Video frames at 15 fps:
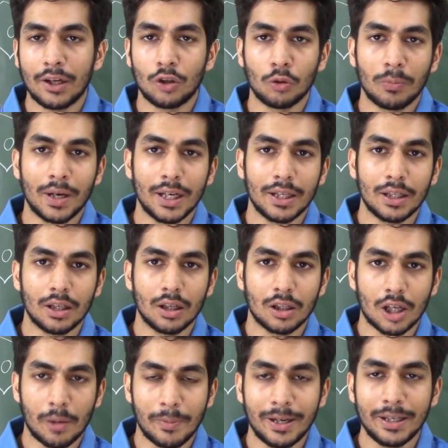to
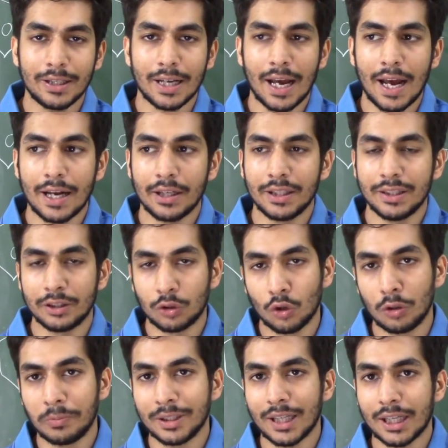my comment, and he
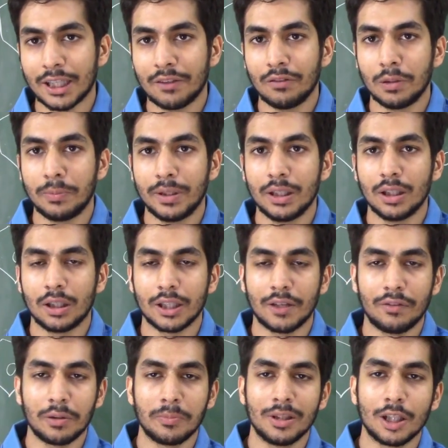told me that he will be
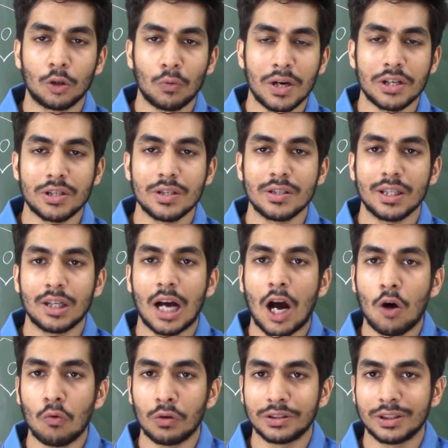giving me the questions and
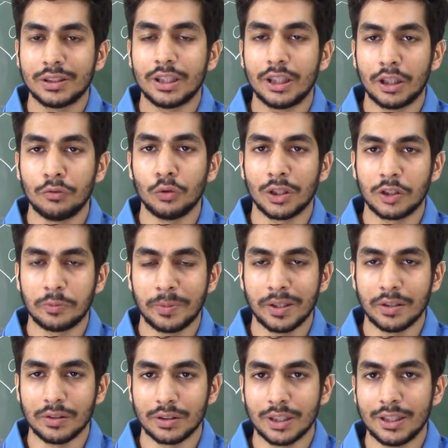how was his interview
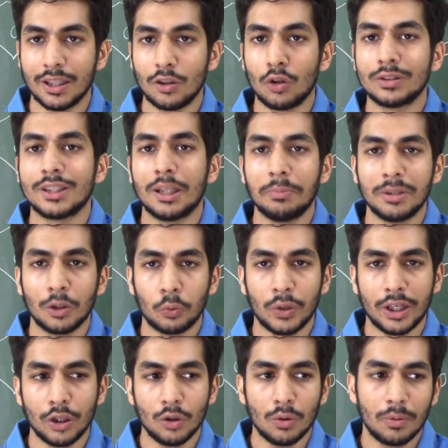experience. He did not send me the
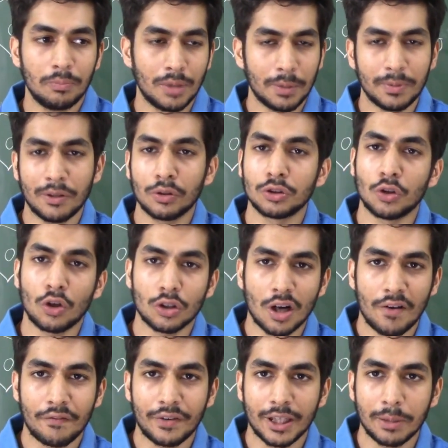video, maybe he was not
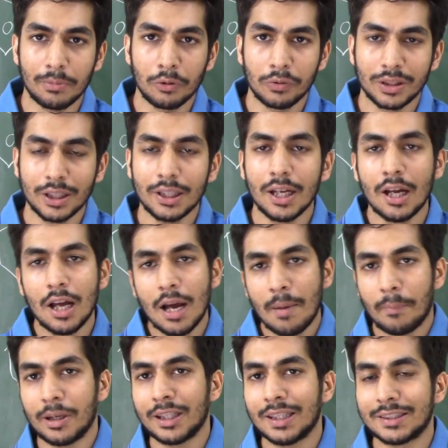comfortable with it,
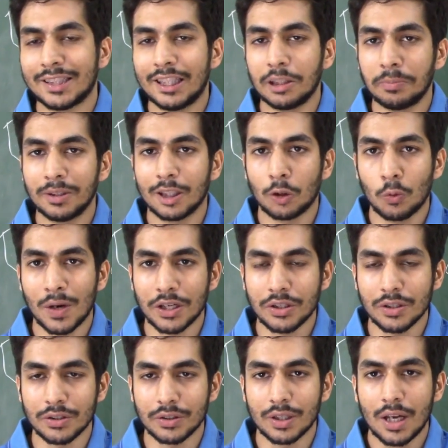but he has sent me the
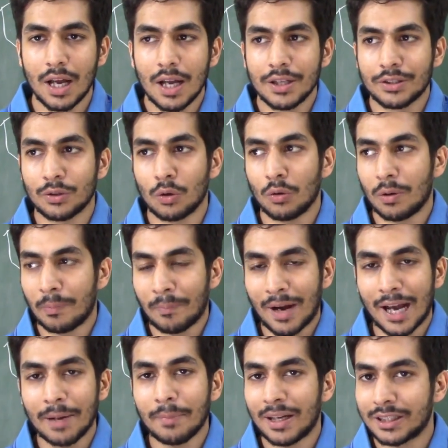questions. So
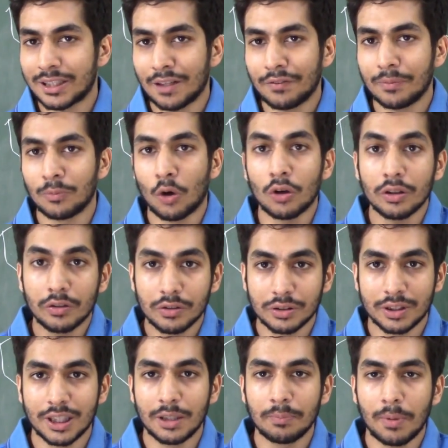I myself am not
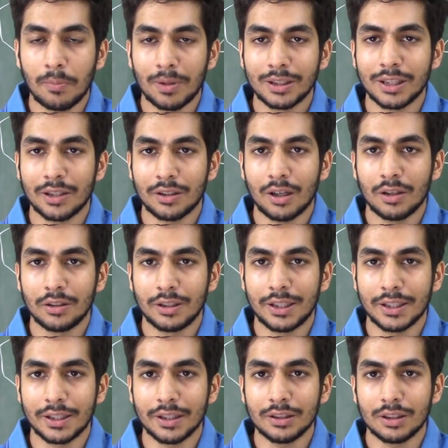interested in public sector undertakings,